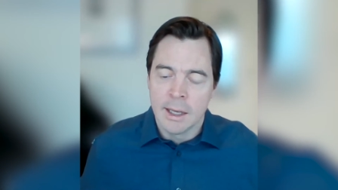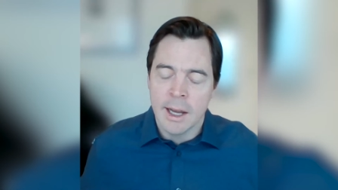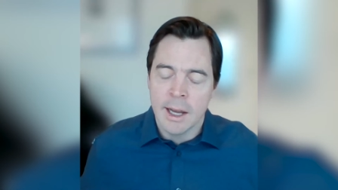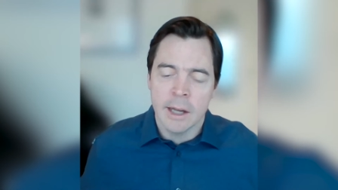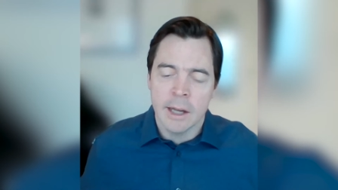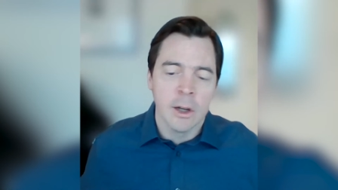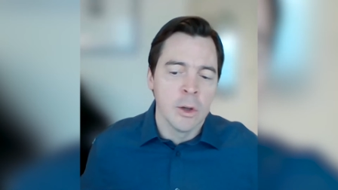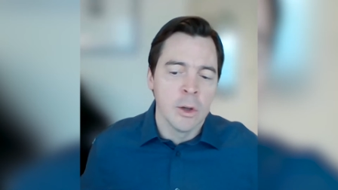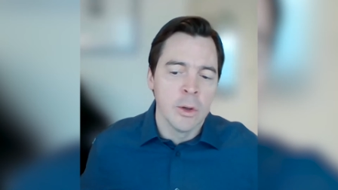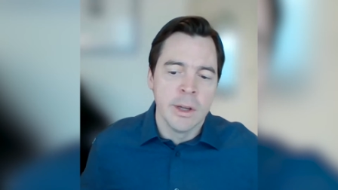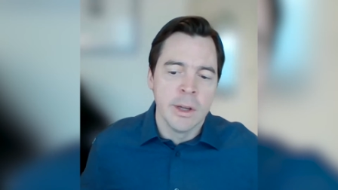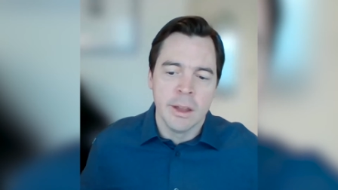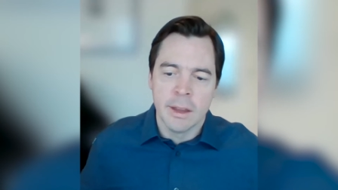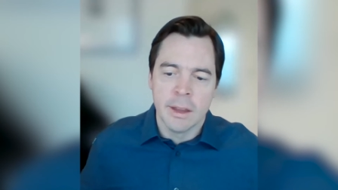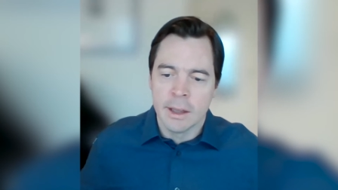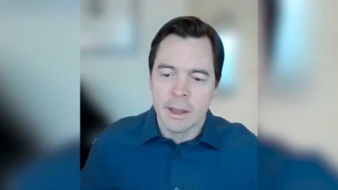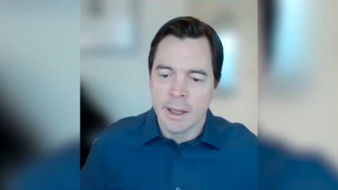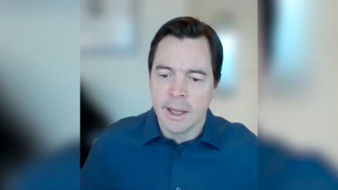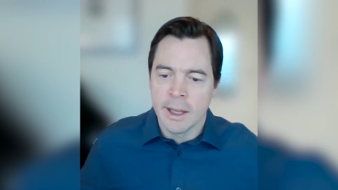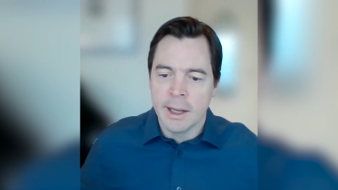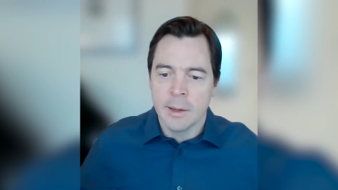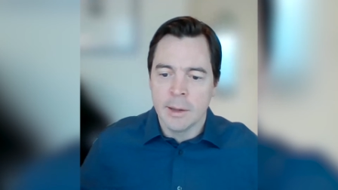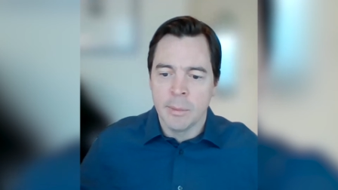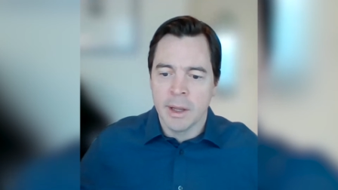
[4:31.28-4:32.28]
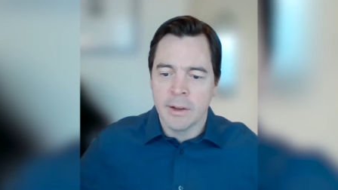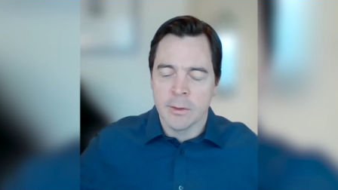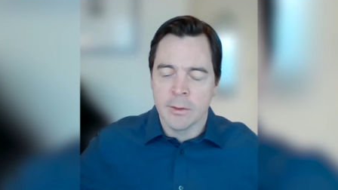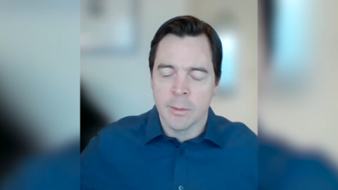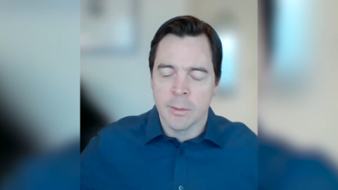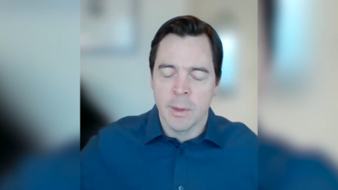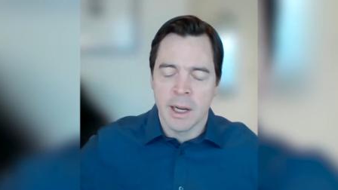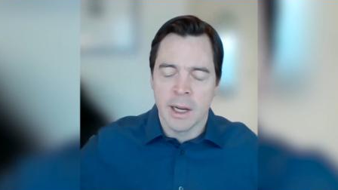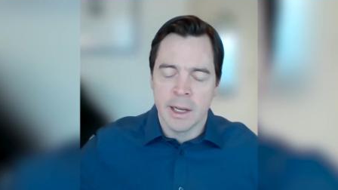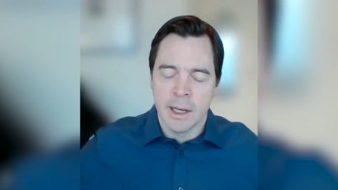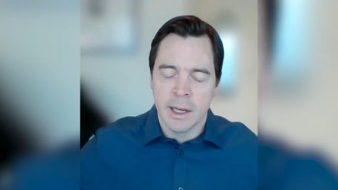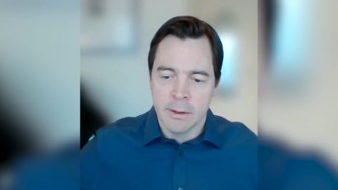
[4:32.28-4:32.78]
not only than land-based
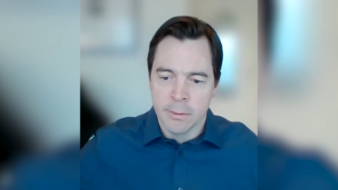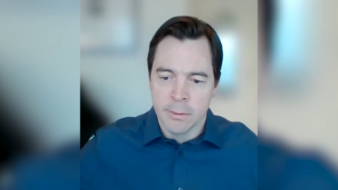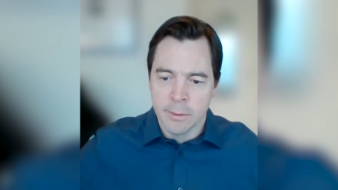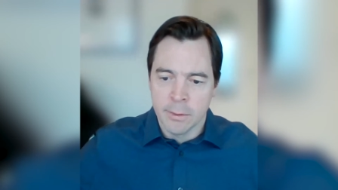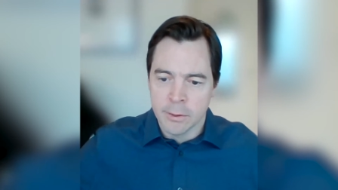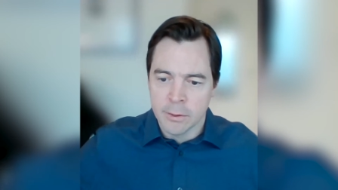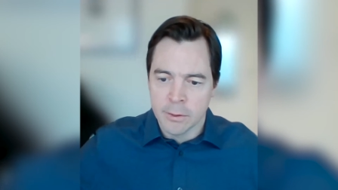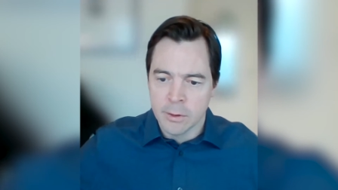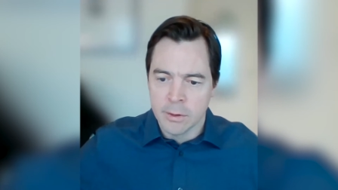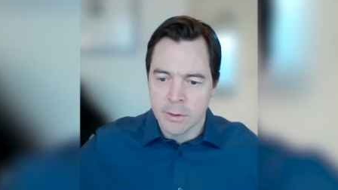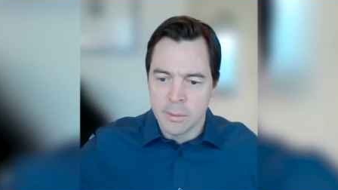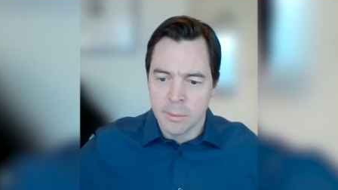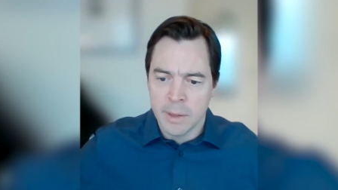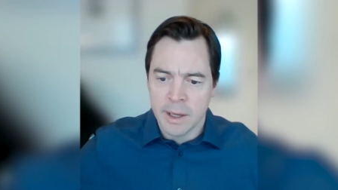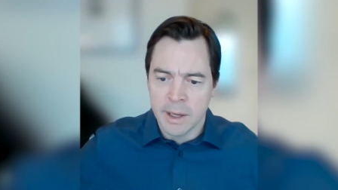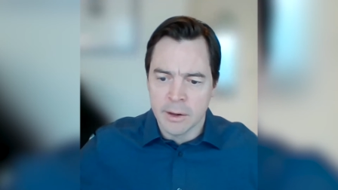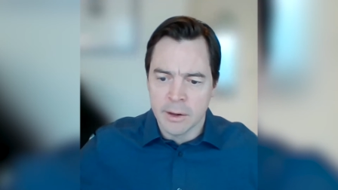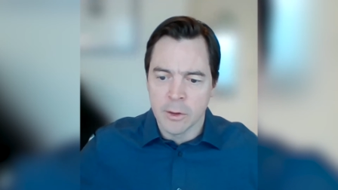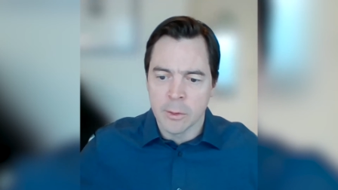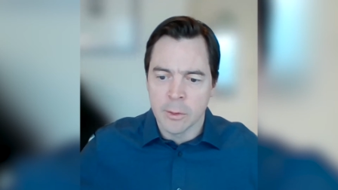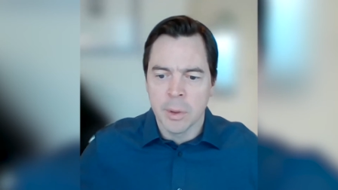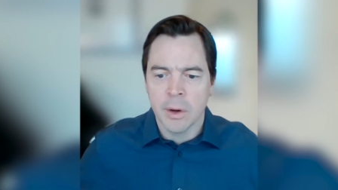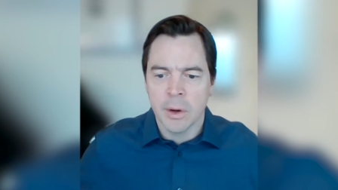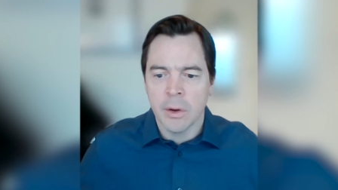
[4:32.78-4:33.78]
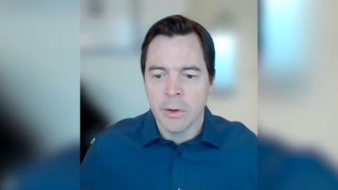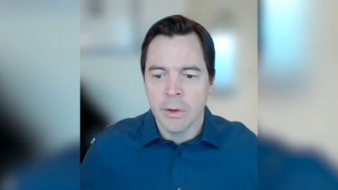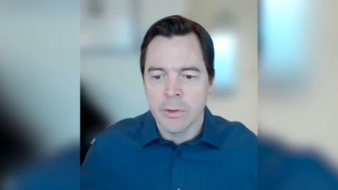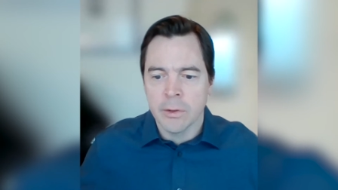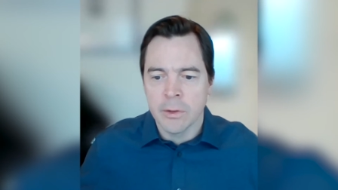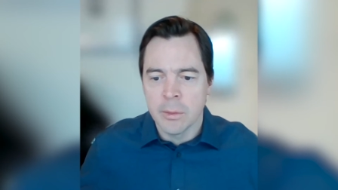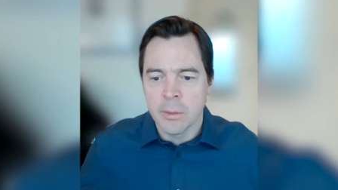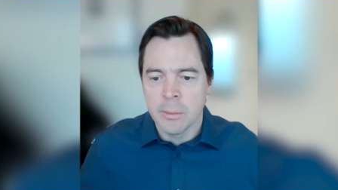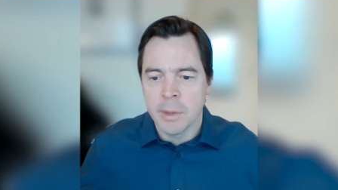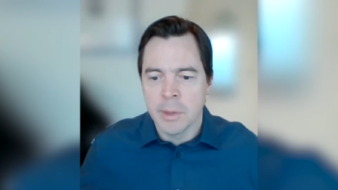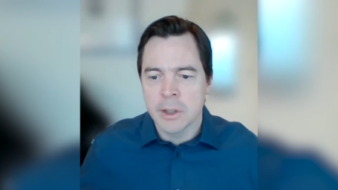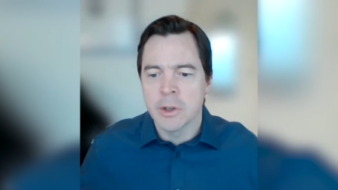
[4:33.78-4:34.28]
mining for certain metals, but
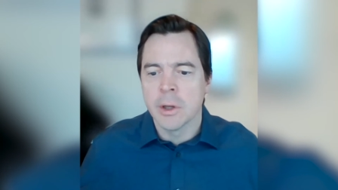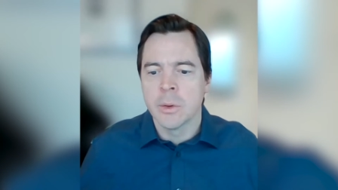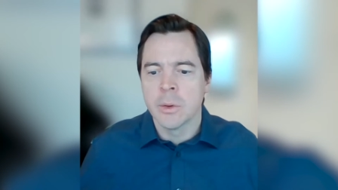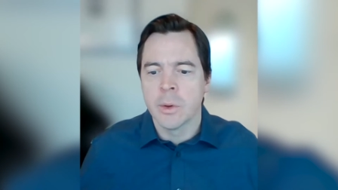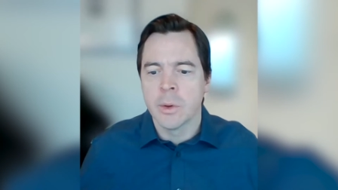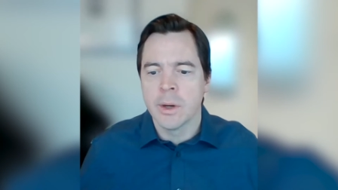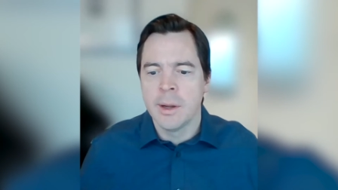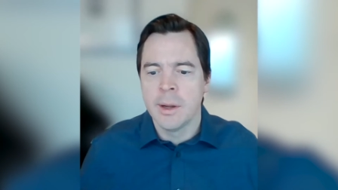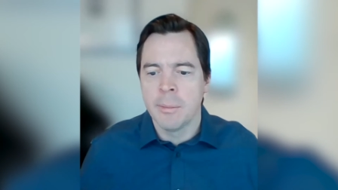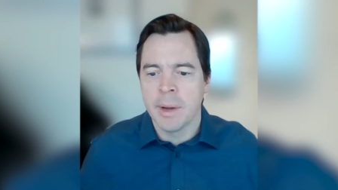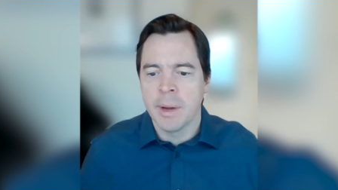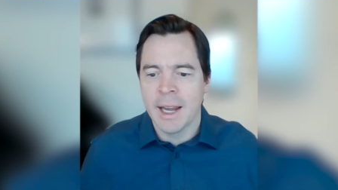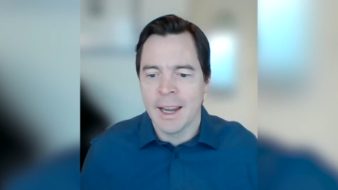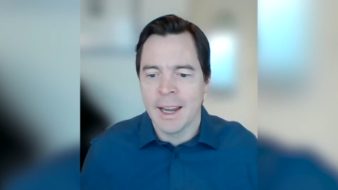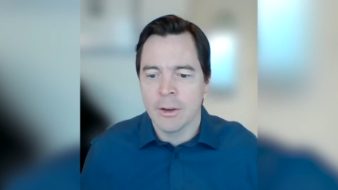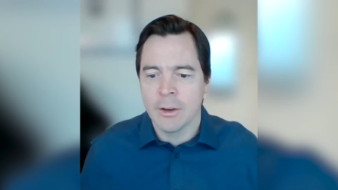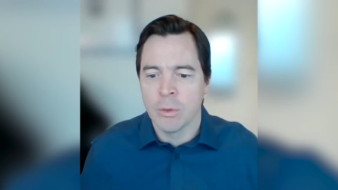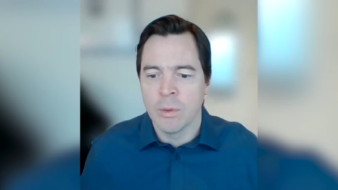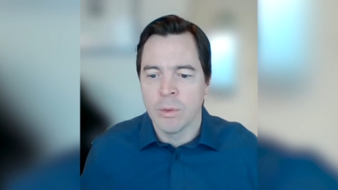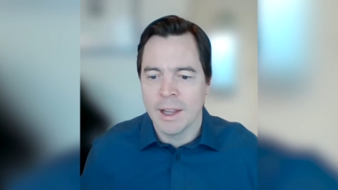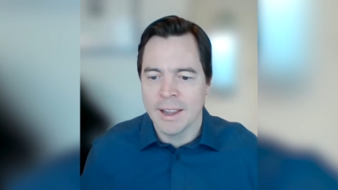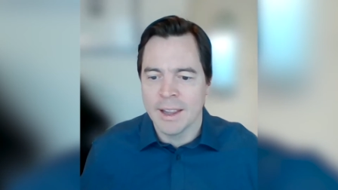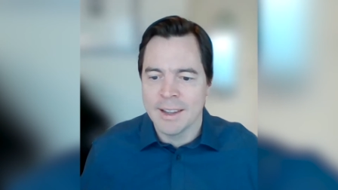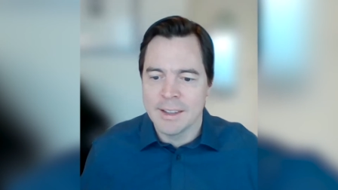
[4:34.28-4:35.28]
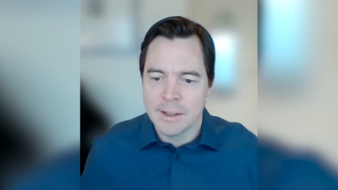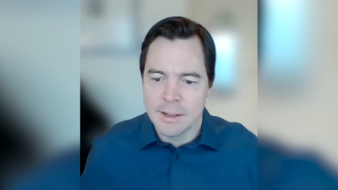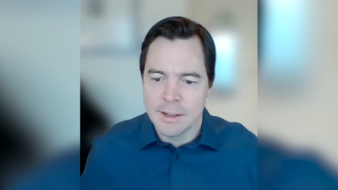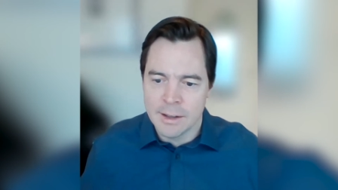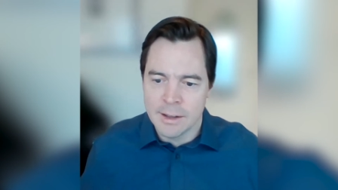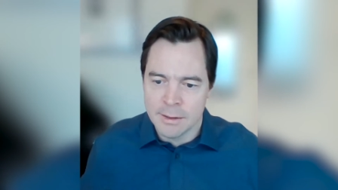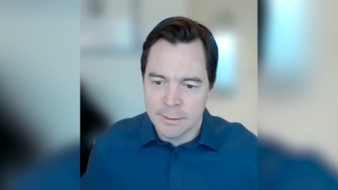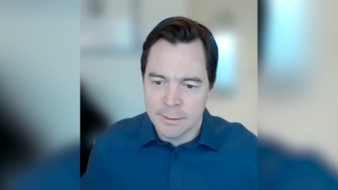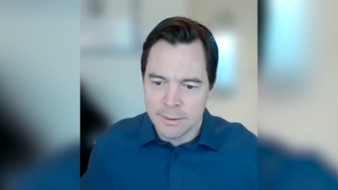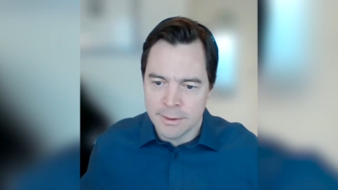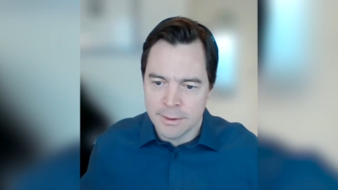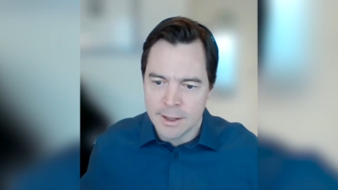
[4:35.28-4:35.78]
also much lower impact
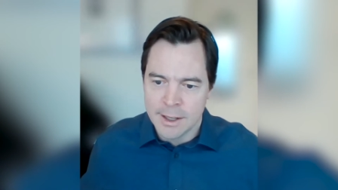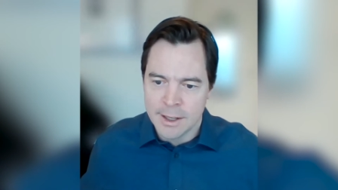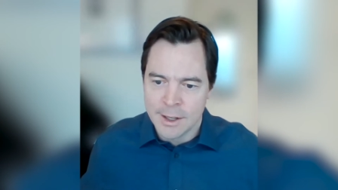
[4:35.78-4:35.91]
relative